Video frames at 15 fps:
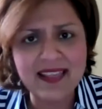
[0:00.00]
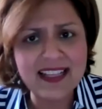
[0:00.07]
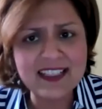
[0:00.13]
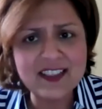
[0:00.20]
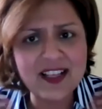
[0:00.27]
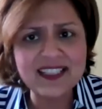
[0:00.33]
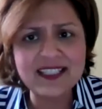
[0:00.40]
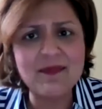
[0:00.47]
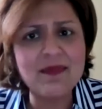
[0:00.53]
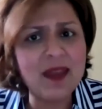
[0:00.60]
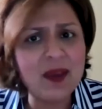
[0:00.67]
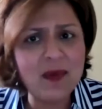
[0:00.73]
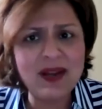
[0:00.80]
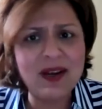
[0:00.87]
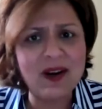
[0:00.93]
That's not
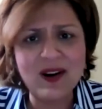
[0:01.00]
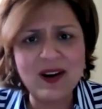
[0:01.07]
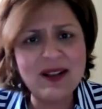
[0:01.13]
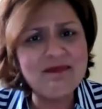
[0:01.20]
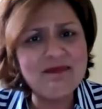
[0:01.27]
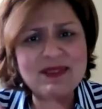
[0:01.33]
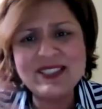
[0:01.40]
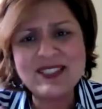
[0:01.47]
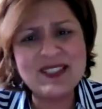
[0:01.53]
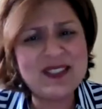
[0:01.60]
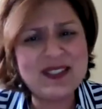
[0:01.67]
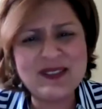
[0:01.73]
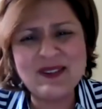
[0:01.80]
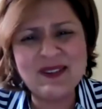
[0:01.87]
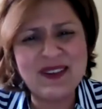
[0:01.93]
something we learn in
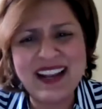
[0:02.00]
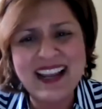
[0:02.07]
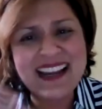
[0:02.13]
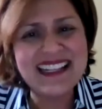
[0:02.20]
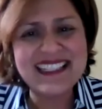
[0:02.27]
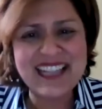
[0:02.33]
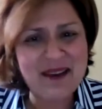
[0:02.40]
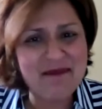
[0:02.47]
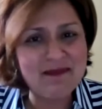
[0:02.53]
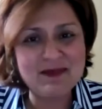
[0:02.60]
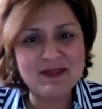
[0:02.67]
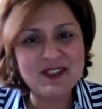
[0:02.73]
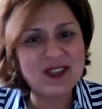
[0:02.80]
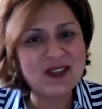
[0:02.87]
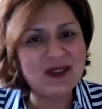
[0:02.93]
business school or any type
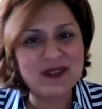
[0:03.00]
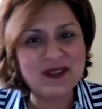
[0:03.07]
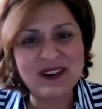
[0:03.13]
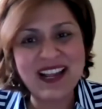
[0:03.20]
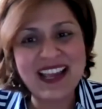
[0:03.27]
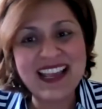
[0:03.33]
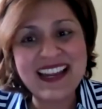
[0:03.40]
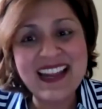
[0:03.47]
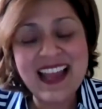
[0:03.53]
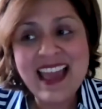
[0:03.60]
of school, right?